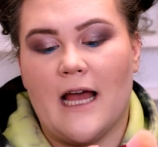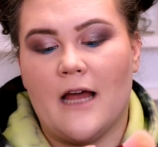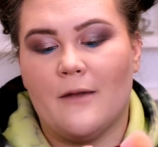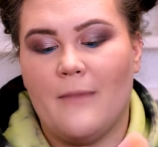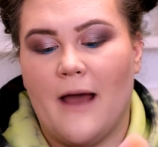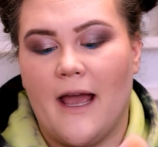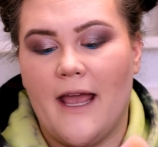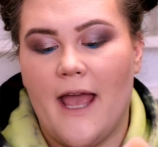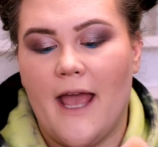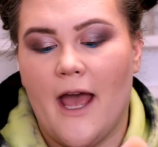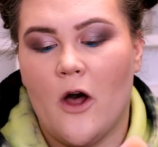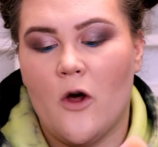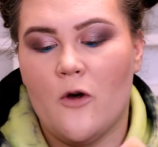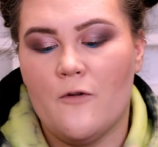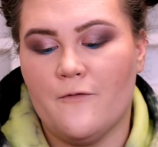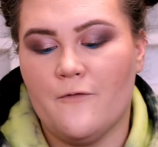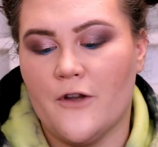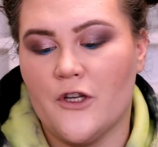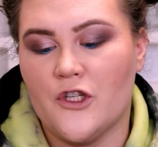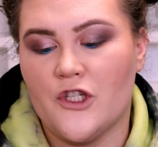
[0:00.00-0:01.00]
on my
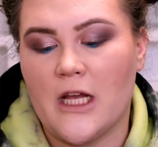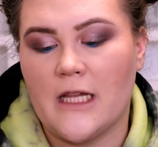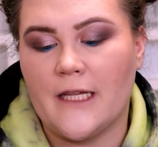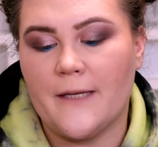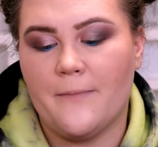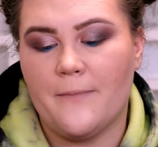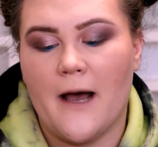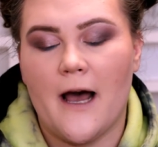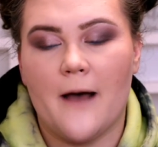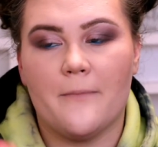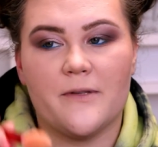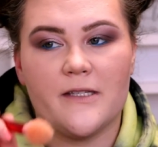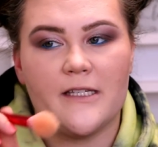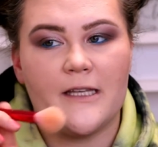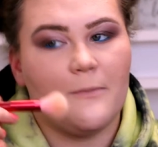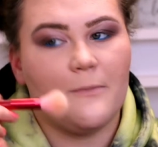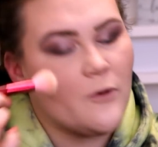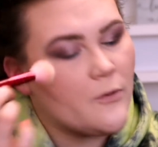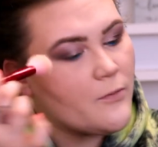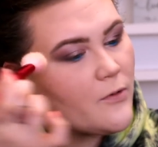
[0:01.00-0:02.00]
e.l.f. Jelly Pop
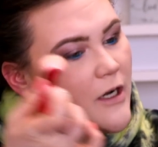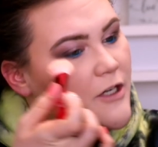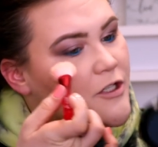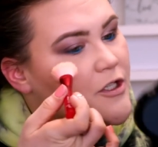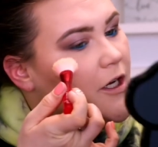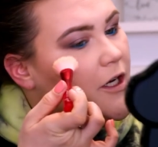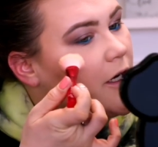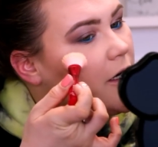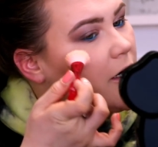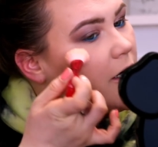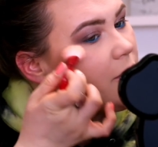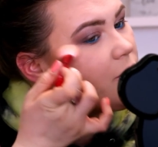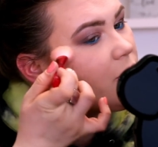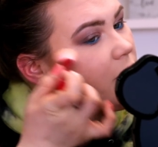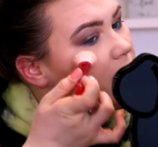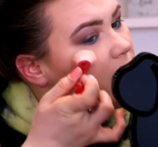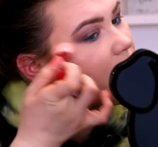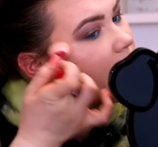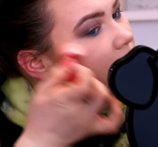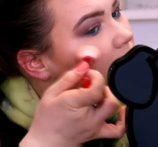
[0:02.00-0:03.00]
Stipple Brush here and
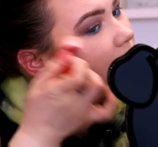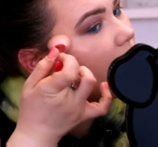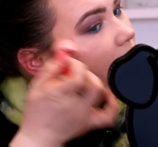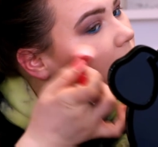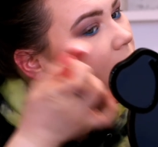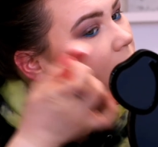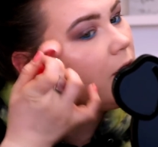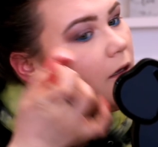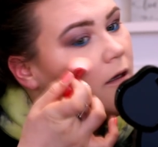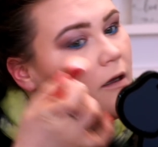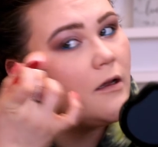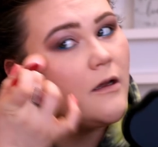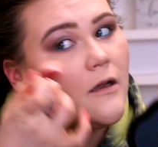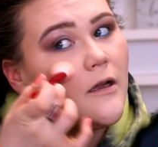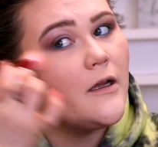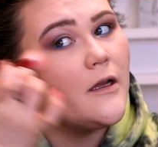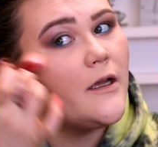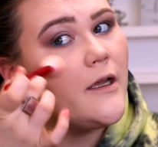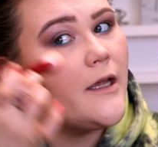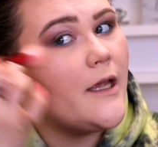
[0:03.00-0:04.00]
just
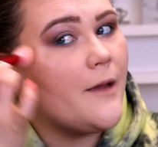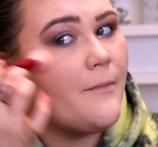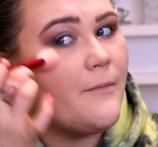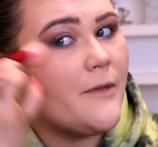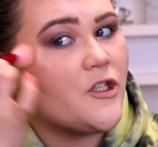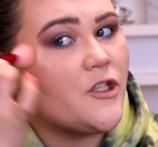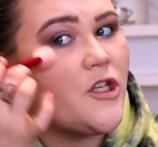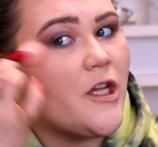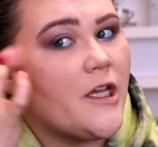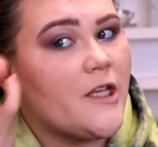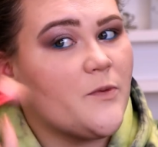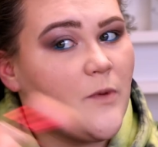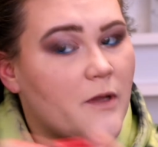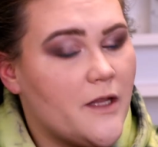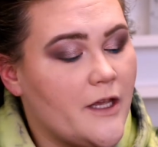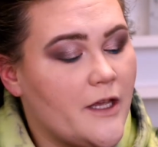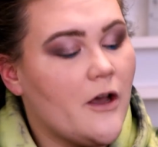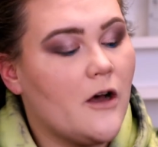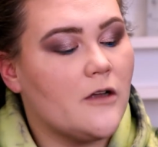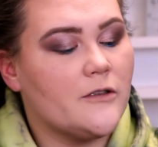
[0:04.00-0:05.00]
hit my cheeks with
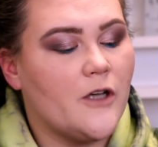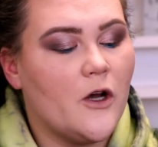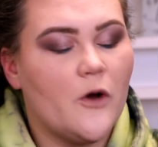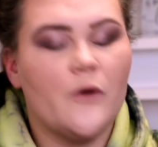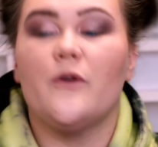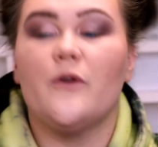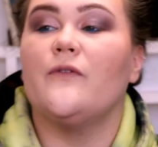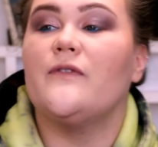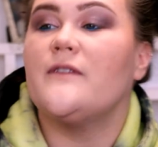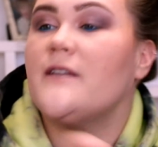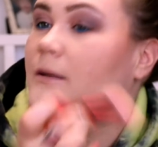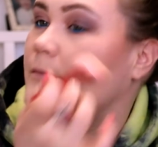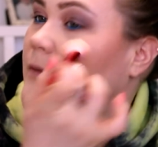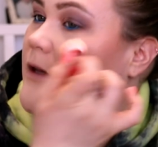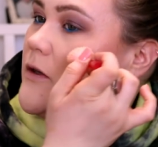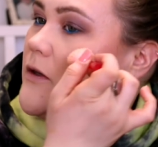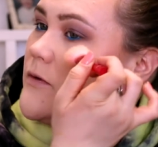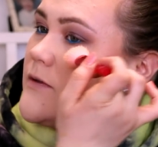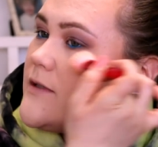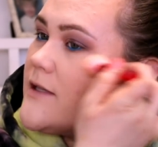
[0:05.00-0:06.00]
it. Y'all know you've seen
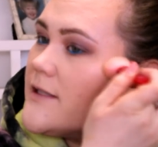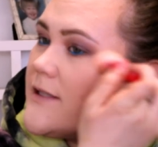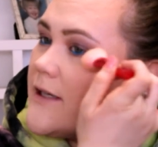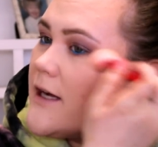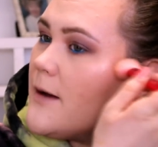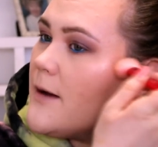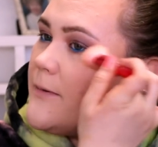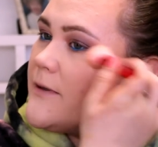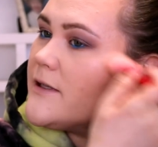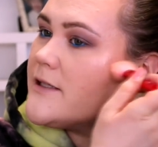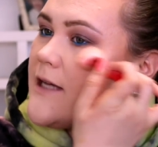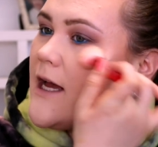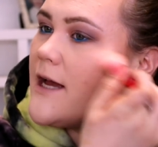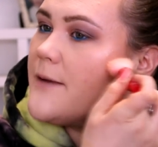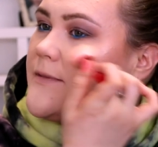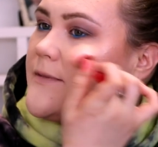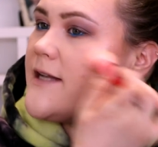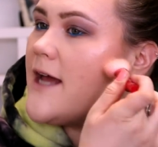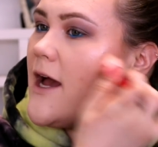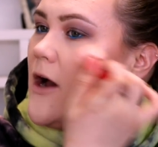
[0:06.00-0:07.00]
me use this a couple of
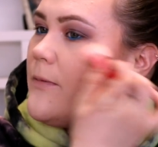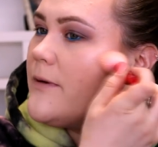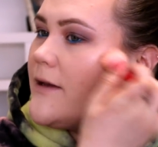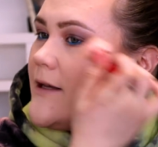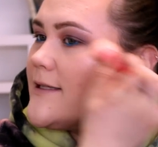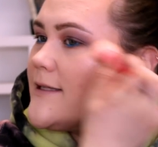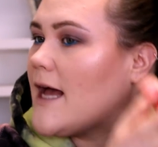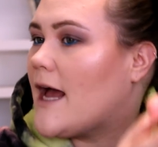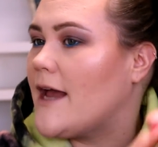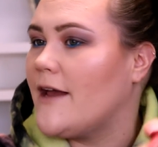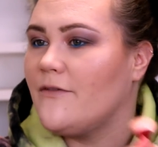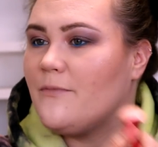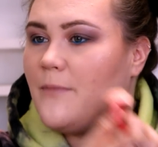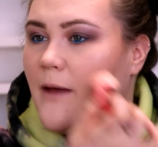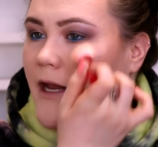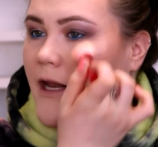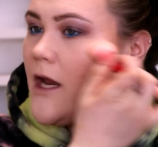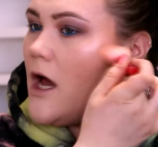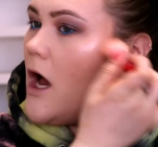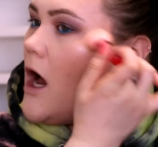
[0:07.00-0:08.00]
times now because I have
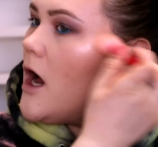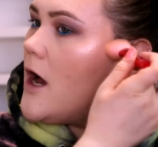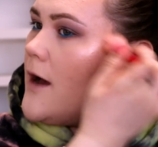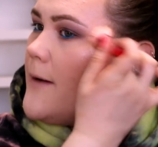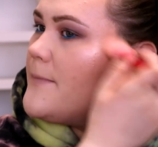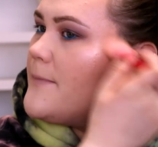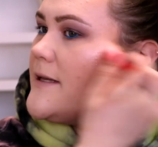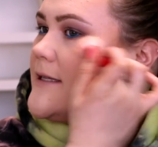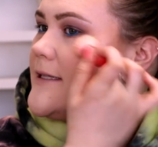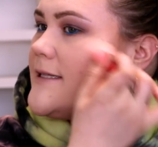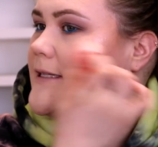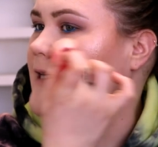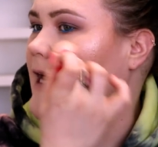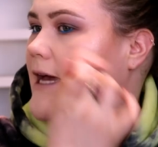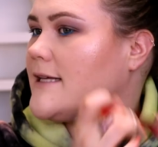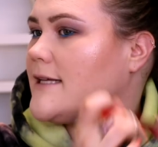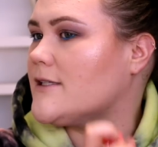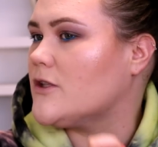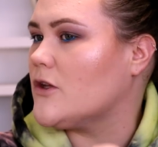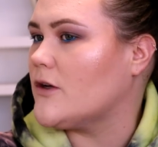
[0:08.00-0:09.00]
been
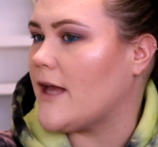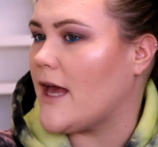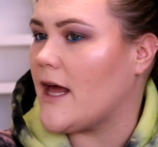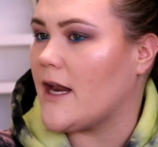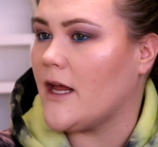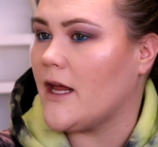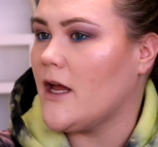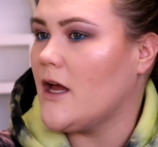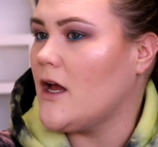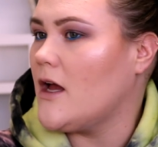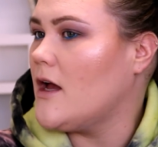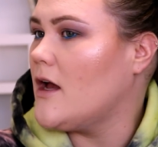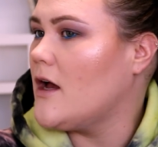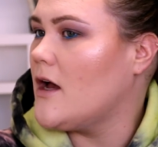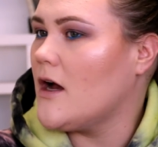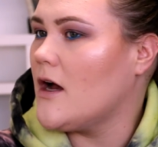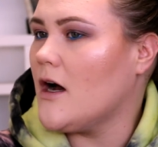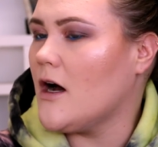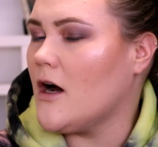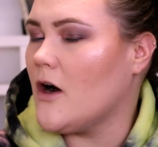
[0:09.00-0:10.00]
obsessed. Look at it.
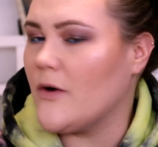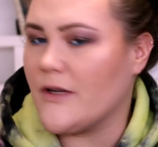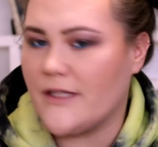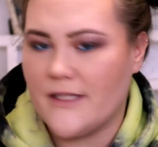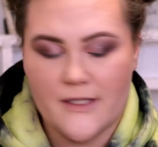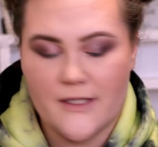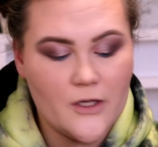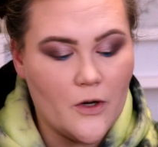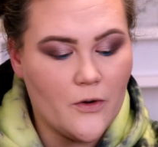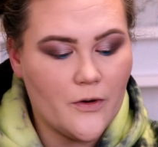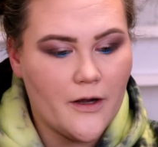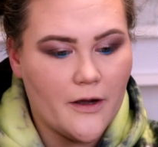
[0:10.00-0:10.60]
Oh, it's so